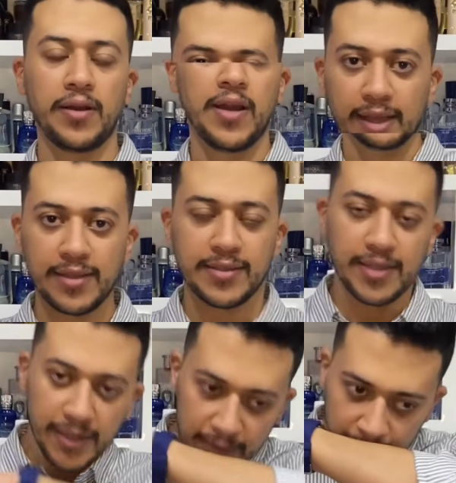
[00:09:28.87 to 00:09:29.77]
I can see
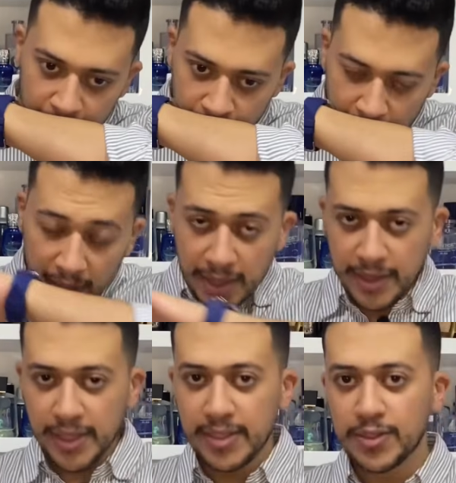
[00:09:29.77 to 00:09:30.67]
it
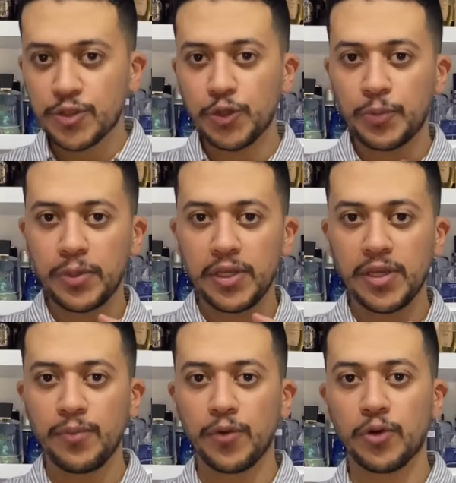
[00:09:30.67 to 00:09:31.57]
leans to be
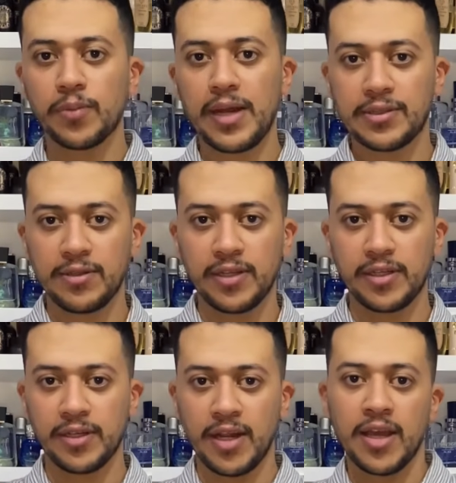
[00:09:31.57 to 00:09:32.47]
more
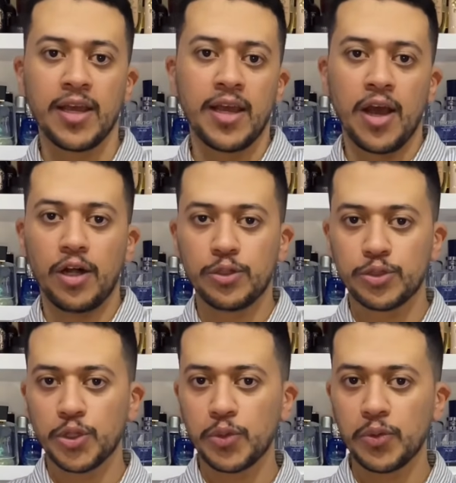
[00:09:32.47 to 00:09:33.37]
masculine,
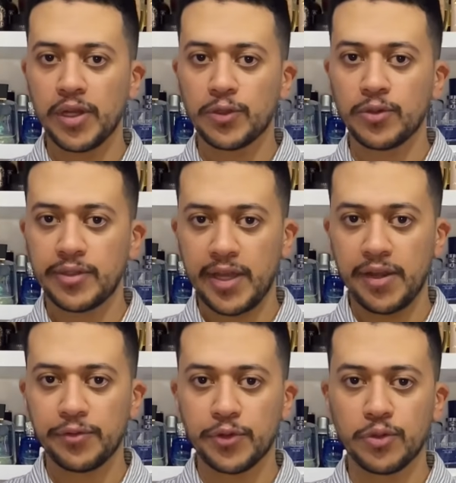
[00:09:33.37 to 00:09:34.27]
although it
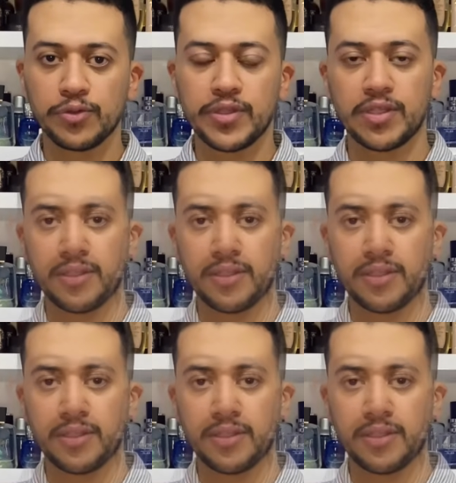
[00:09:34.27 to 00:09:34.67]
contains roses.